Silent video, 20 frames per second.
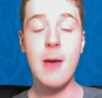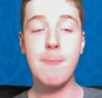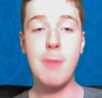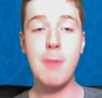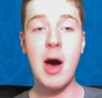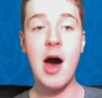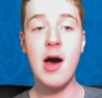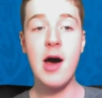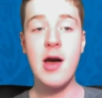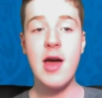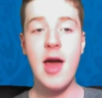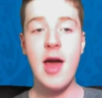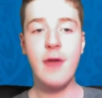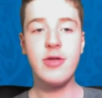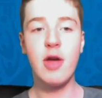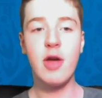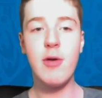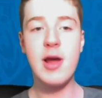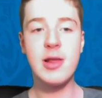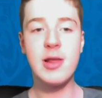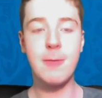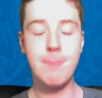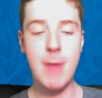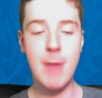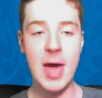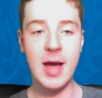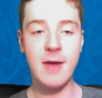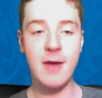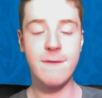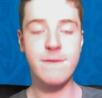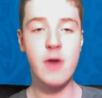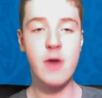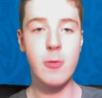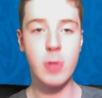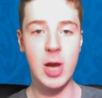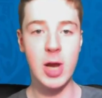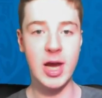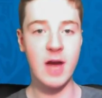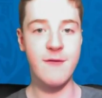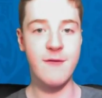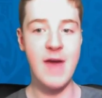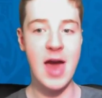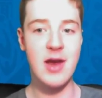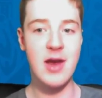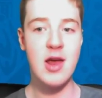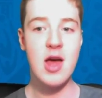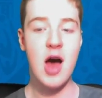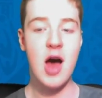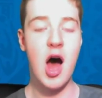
but if there is a big footballing event,